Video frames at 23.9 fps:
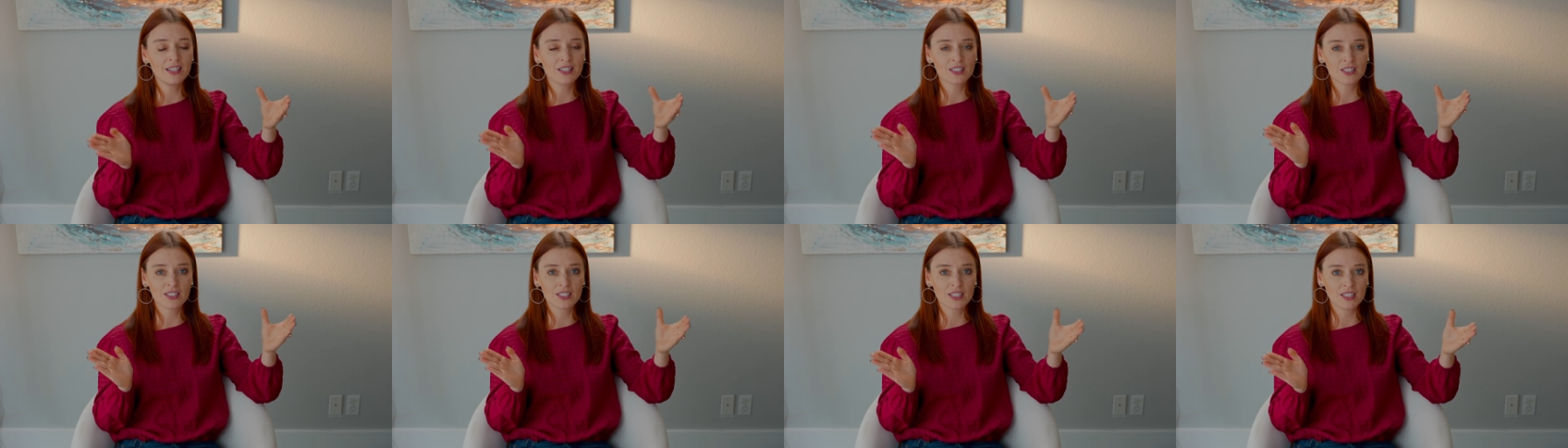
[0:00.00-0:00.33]

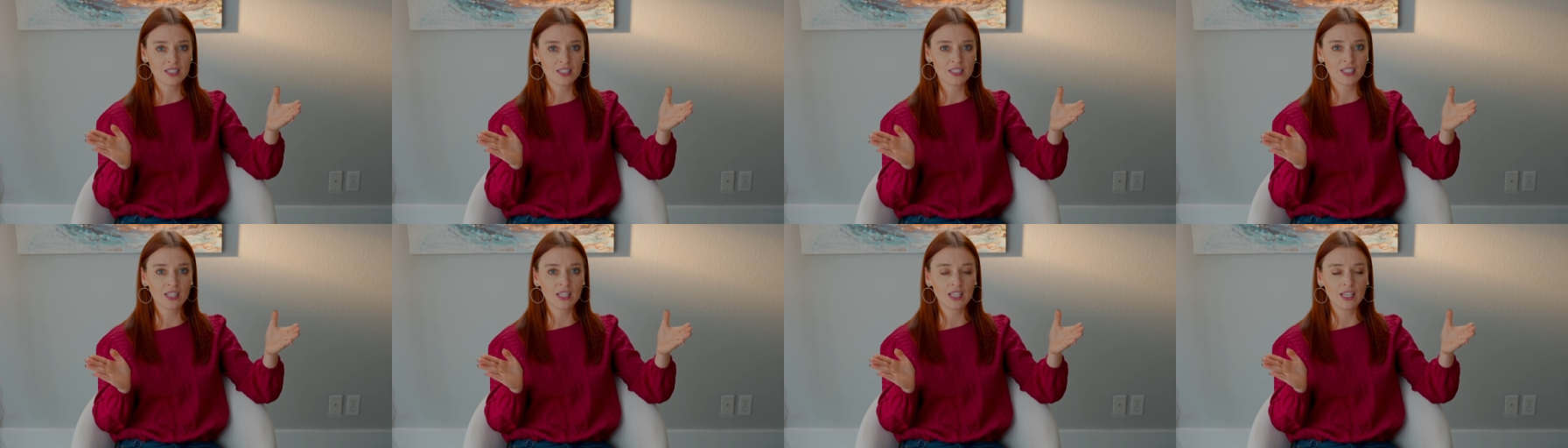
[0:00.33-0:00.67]
and
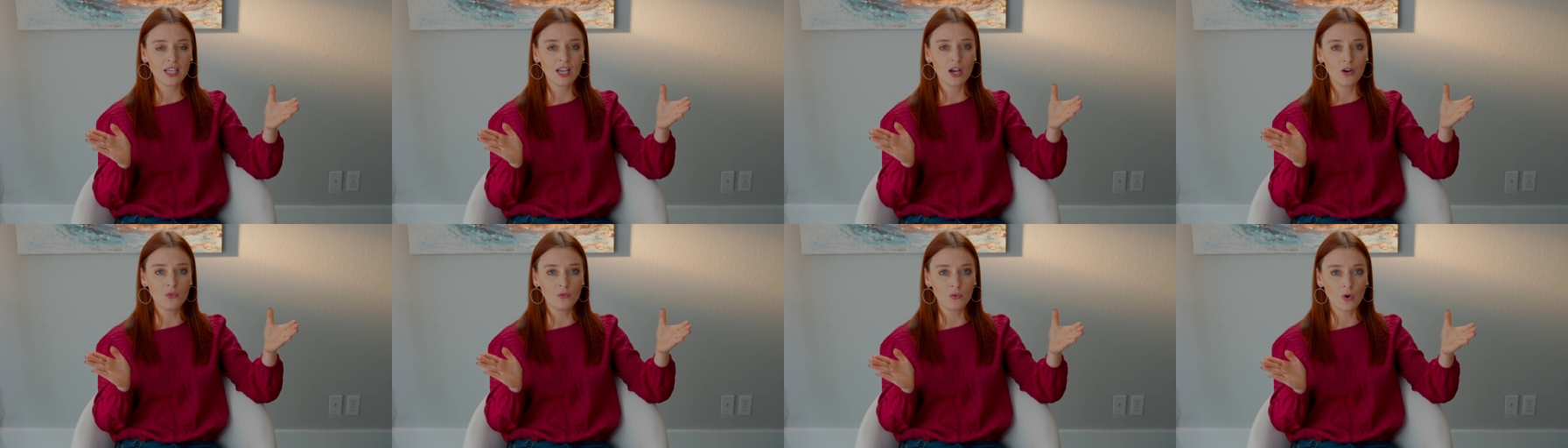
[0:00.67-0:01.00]

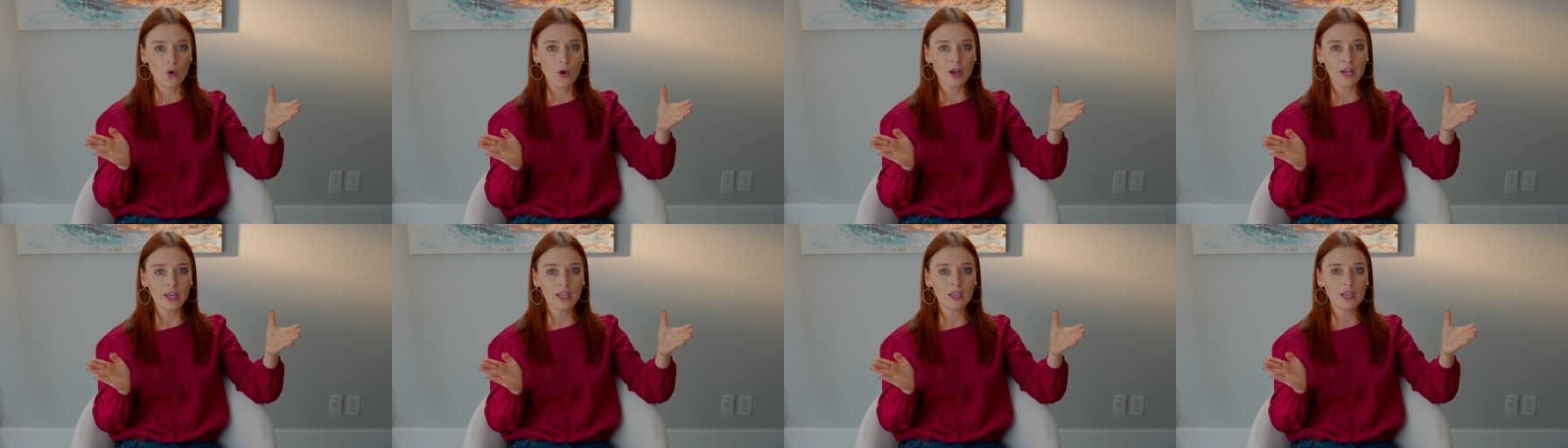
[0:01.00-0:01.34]
consistently
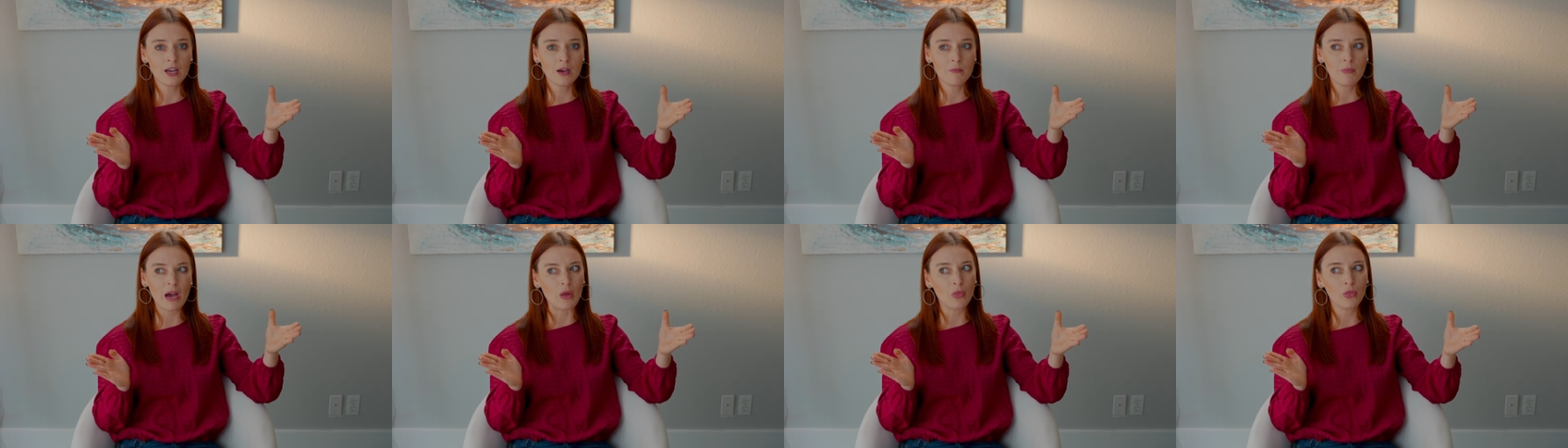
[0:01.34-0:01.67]
avoid
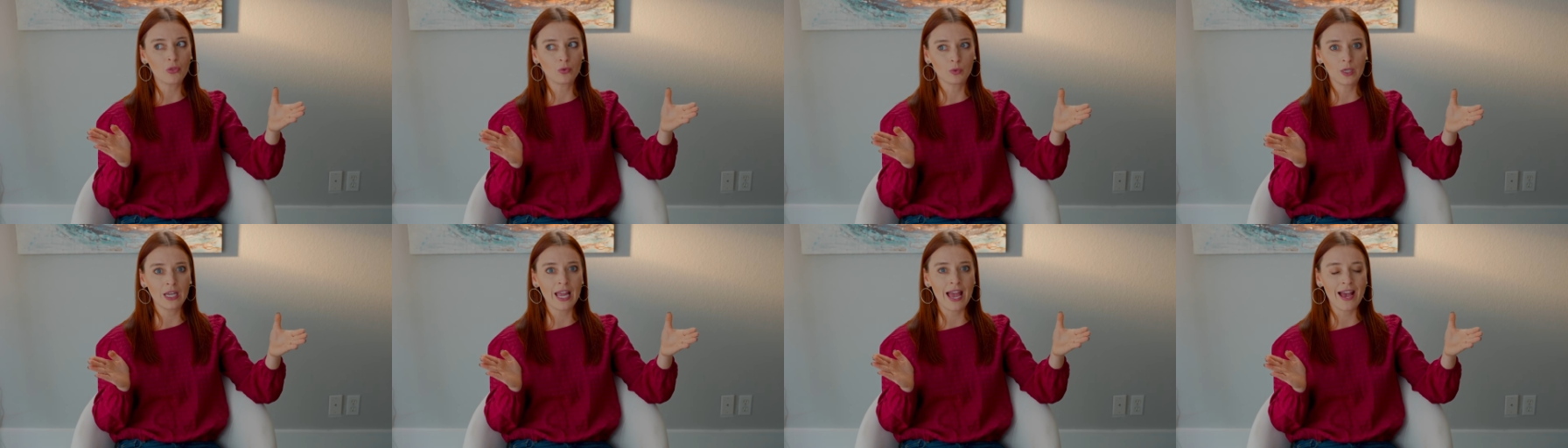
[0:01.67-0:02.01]
about
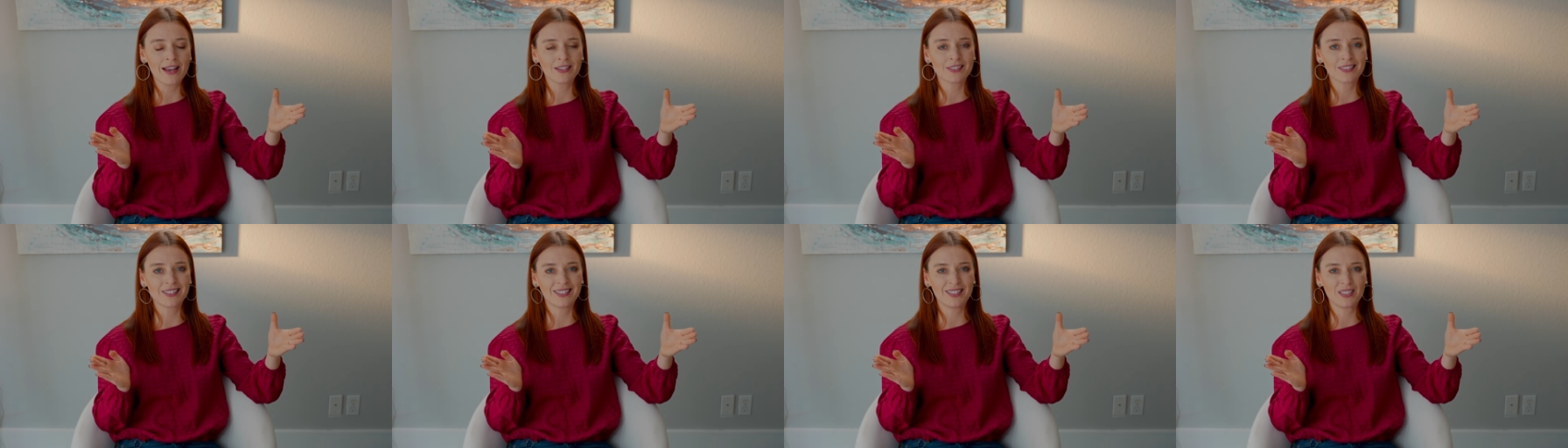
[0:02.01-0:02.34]
three
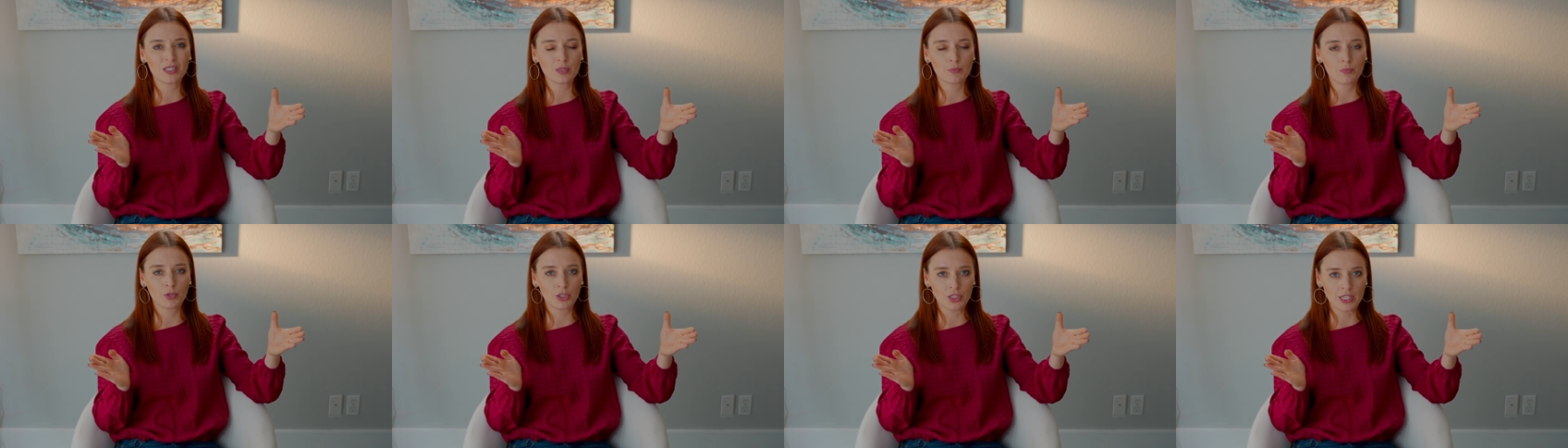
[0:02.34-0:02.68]

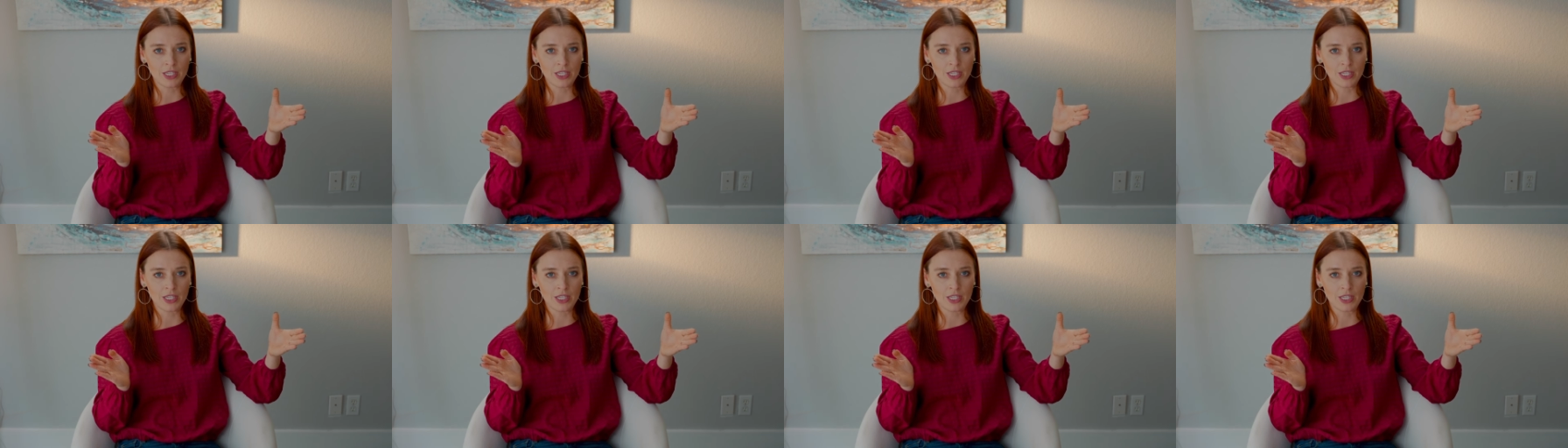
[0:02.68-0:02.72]
accidents per